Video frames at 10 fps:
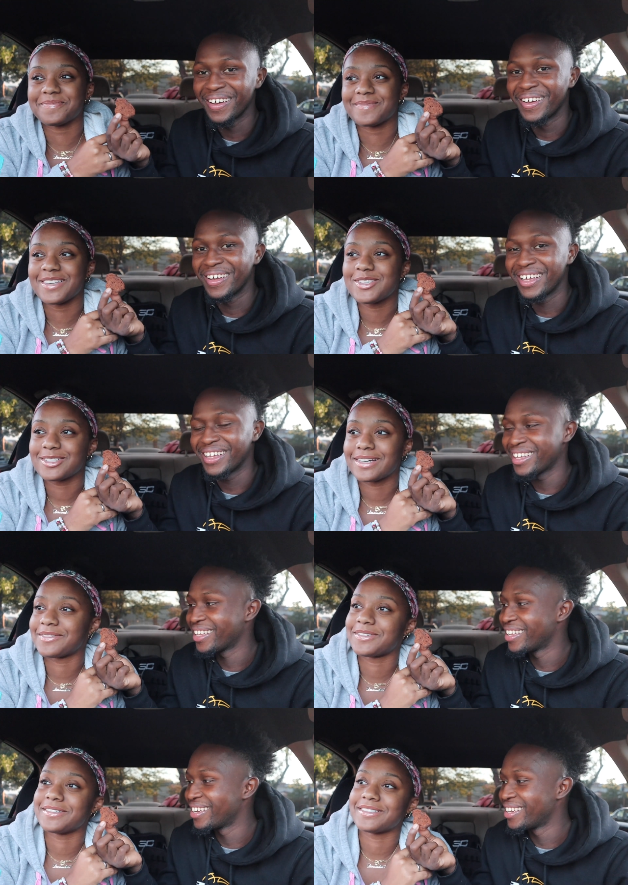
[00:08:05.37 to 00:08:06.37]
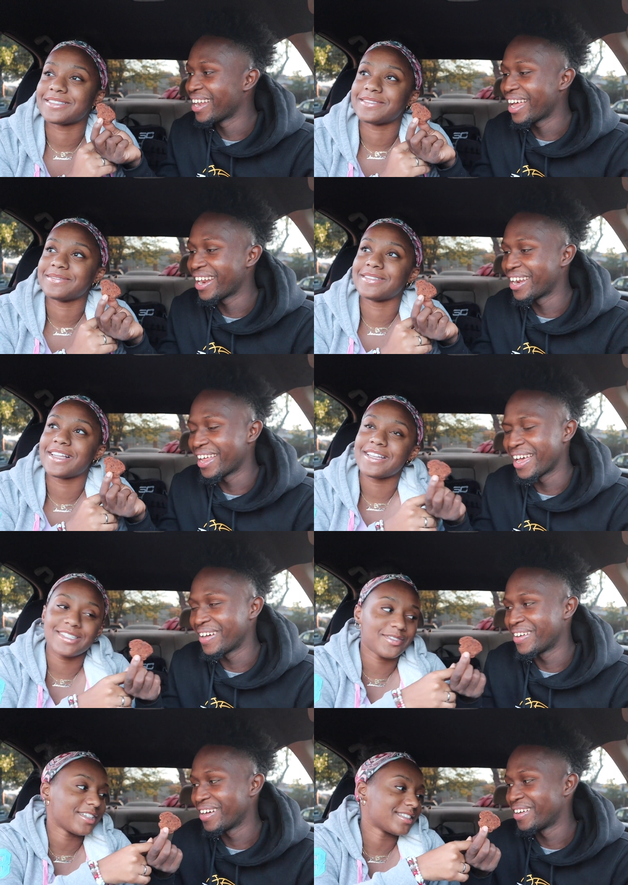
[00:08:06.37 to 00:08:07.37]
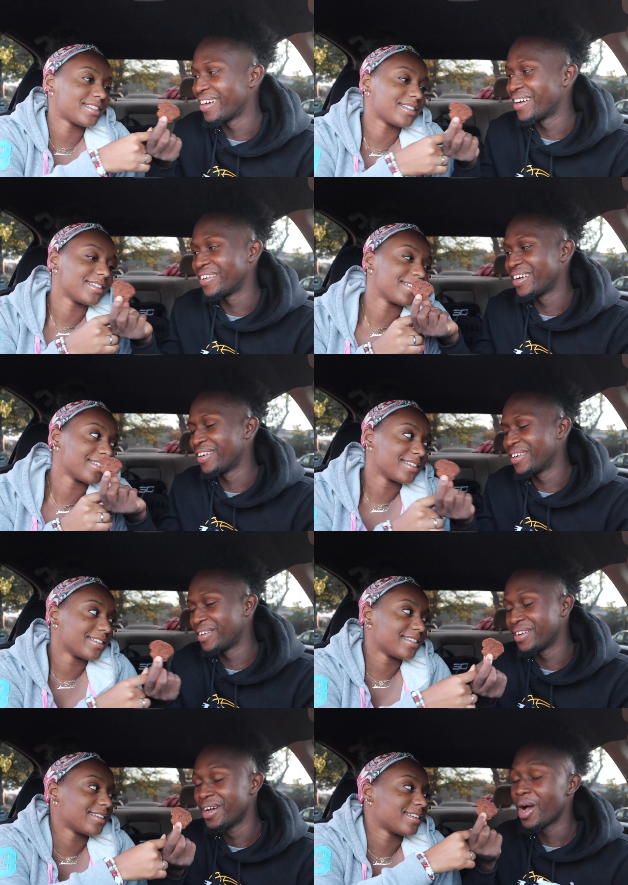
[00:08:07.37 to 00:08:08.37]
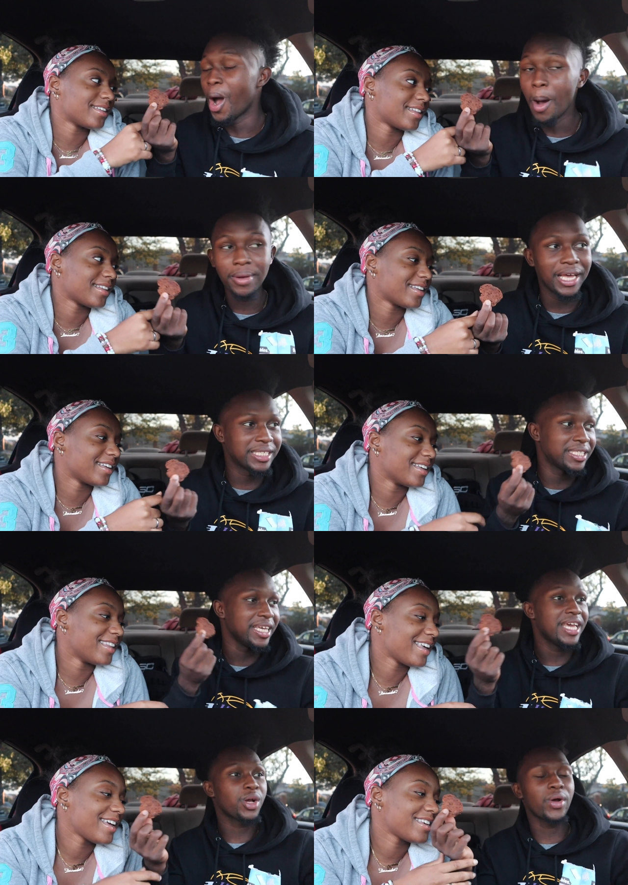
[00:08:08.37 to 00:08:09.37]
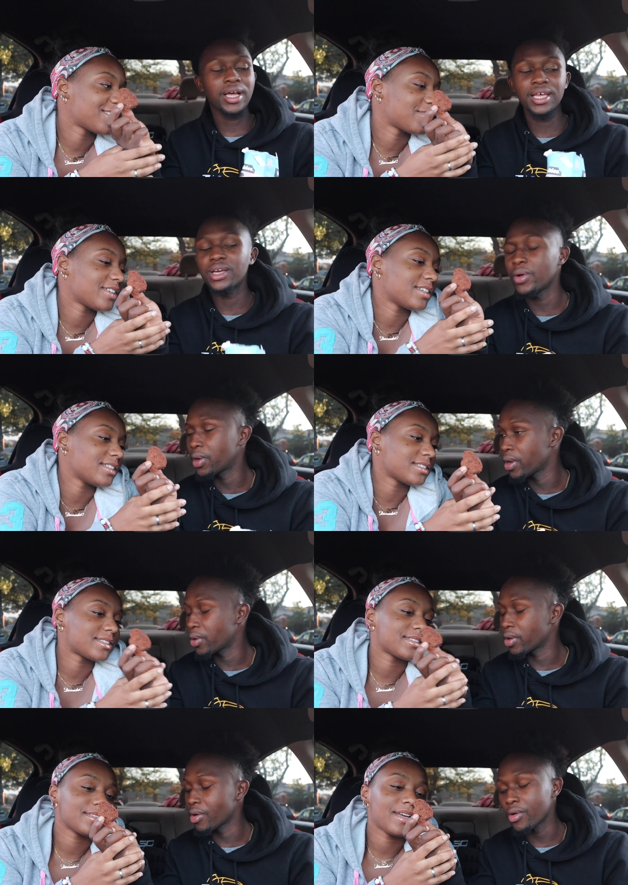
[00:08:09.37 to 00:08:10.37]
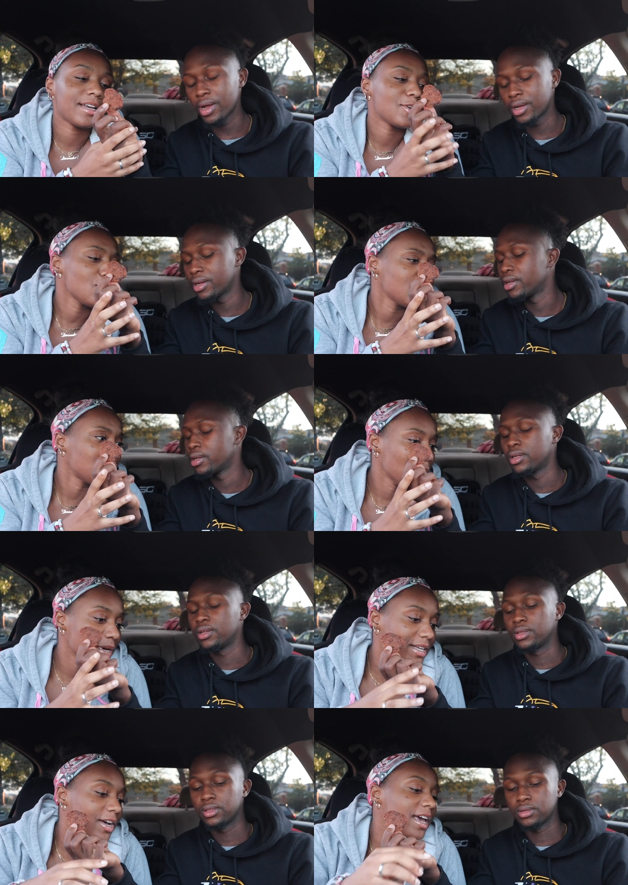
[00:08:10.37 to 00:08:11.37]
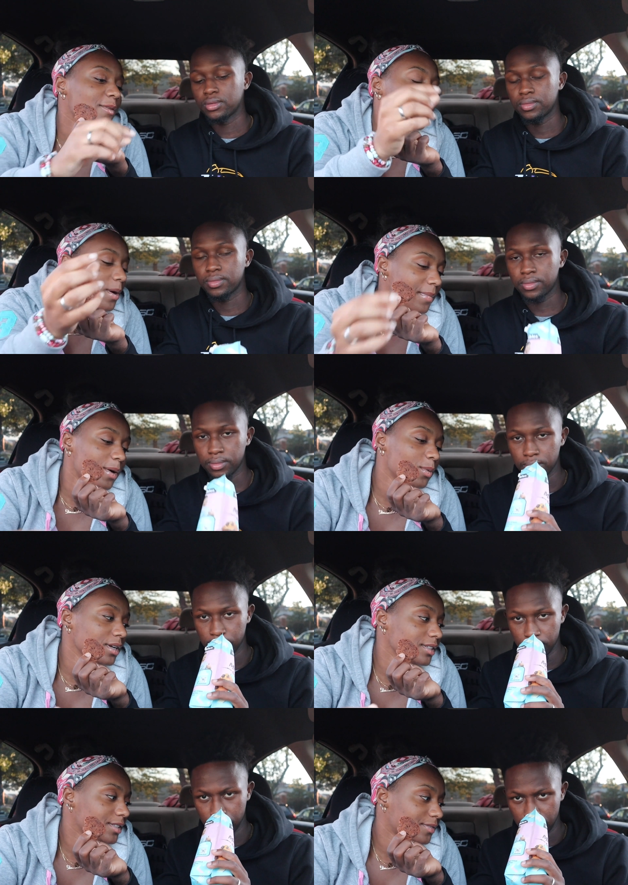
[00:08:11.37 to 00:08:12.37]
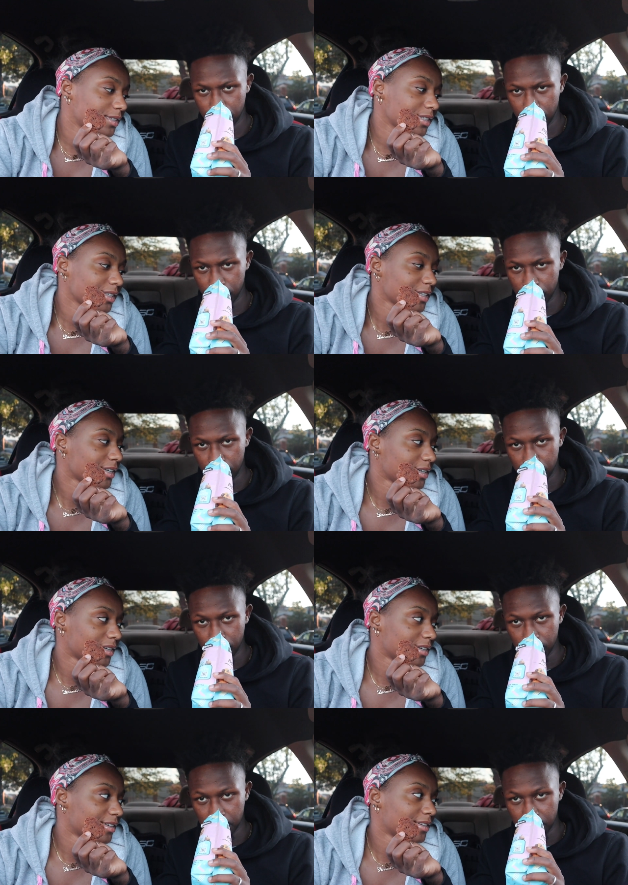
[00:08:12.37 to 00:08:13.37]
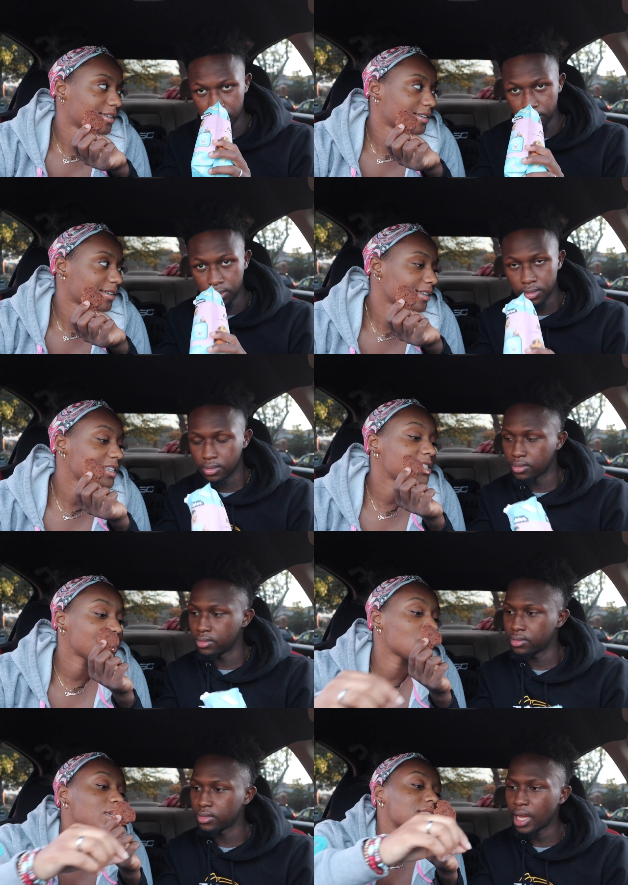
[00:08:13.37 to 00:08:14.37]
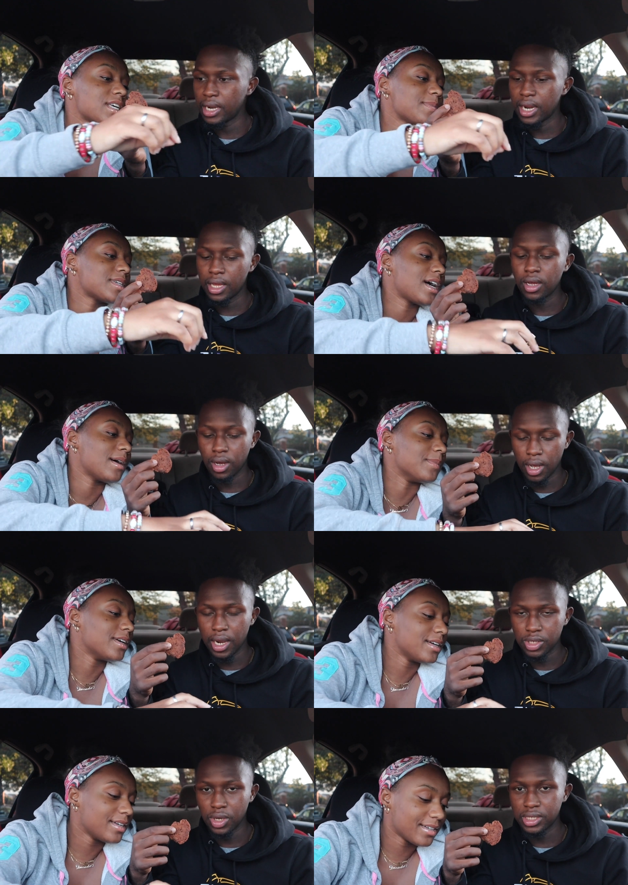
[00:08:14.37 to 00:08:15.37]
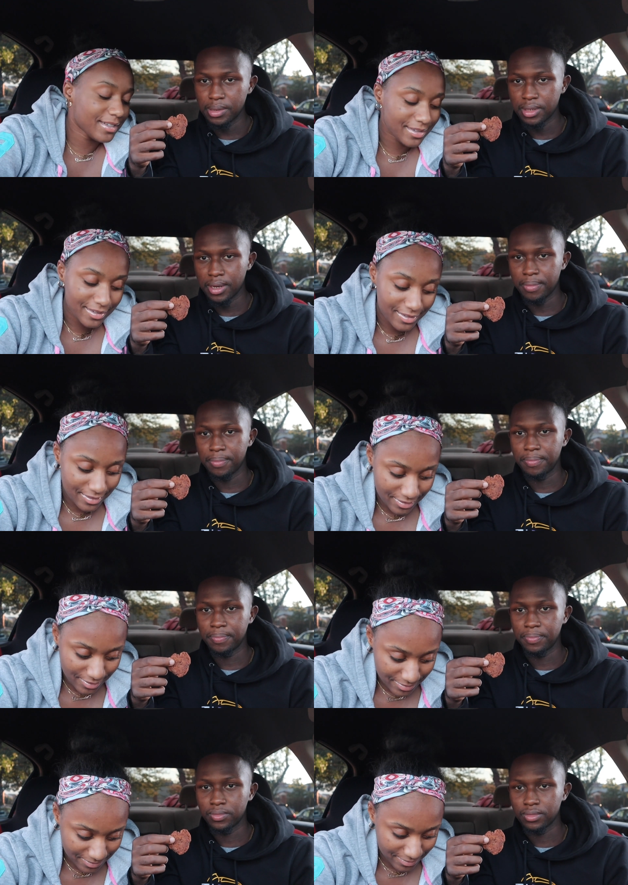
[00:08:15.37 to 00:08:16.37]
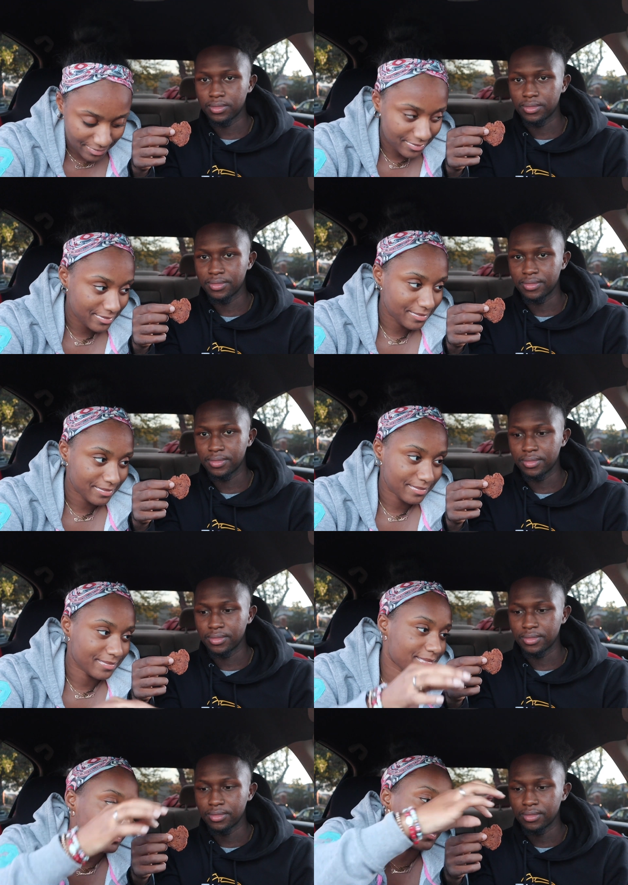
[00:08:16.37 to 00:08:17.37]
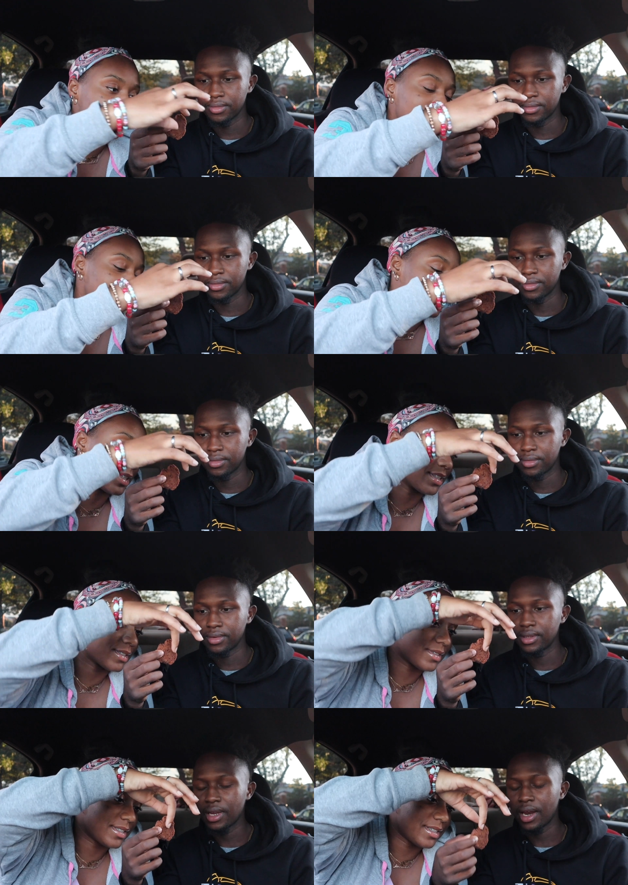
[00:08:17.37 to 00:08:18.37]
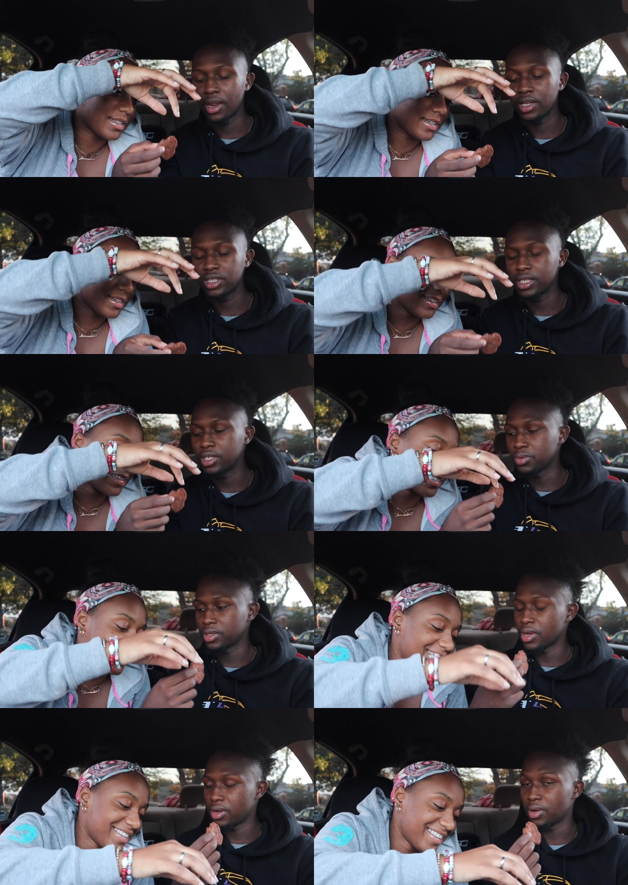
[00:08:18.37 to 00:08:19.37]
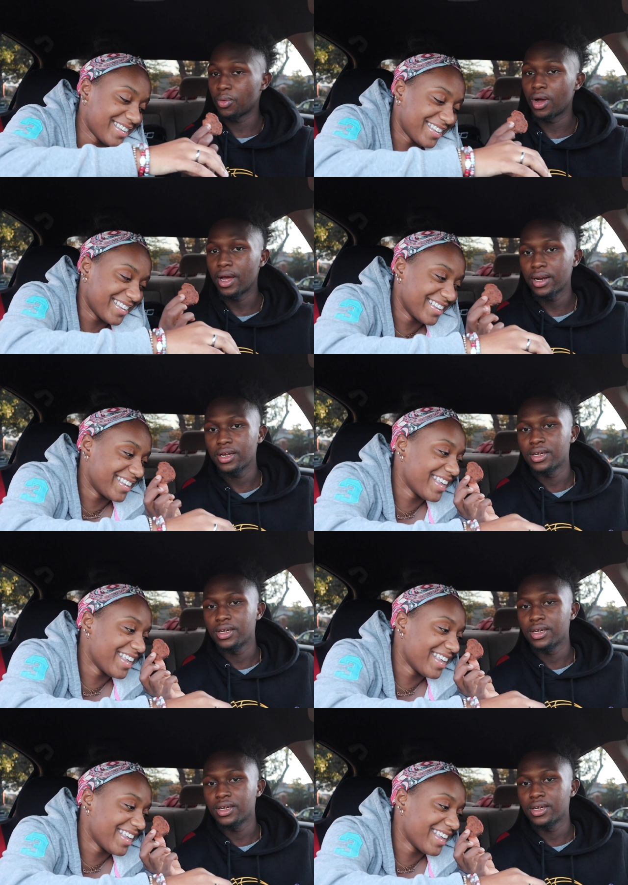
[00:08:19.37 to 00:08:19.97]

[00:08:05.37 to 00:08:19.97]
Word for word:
Speaker 1: you try it first. No, no, no, no, no, no, no, no, no. Homeless. Eat Ladies quickly. First. Quick, quick, quick, quick, quick. You do it. Okay, one by one. What the fuck? Let's just do it at the same no, time. Okay, let's go at the same time. No, let's just break this. No, no, let's just eat this one. Go. One,